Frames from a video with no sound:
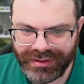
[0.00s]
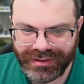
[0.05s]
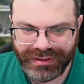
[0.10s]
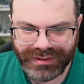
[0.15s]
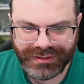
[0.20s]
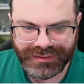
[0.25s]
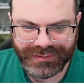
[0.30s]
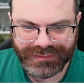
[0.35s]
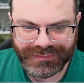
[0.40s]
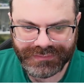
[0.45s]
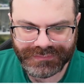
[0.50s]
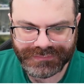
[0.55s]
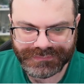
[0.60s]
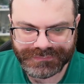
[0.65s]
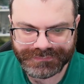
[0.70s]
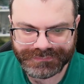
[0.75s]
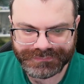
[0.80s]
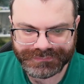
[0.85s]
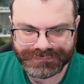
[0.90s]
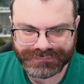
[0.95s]

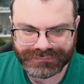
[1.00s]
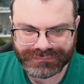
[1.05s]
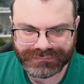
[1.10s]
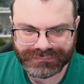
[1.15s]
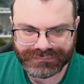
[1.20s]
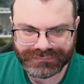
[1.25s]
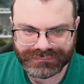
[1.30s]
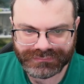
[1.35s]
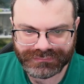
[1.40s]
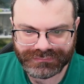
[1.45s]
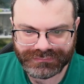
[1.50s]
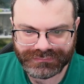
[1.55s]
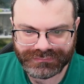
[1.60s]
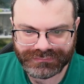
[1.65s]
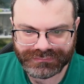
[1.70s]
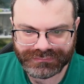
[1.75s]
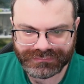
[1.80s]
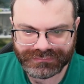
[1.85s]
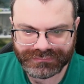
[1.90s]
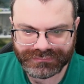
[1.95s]

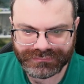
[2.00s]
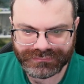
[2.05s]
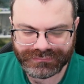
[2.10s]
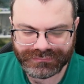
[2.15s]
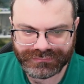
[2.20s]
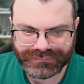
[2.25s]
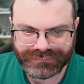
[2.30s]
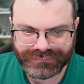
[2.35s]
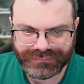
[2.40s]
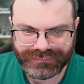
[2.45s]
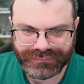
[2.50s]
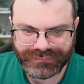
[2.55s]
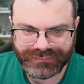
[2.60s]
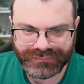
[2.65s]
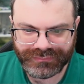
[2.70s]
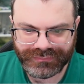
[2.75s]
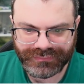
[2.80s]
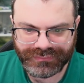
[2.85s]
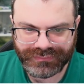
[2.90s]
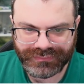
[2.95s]

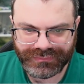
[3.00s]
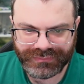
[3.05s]
No one is speaking in this clip.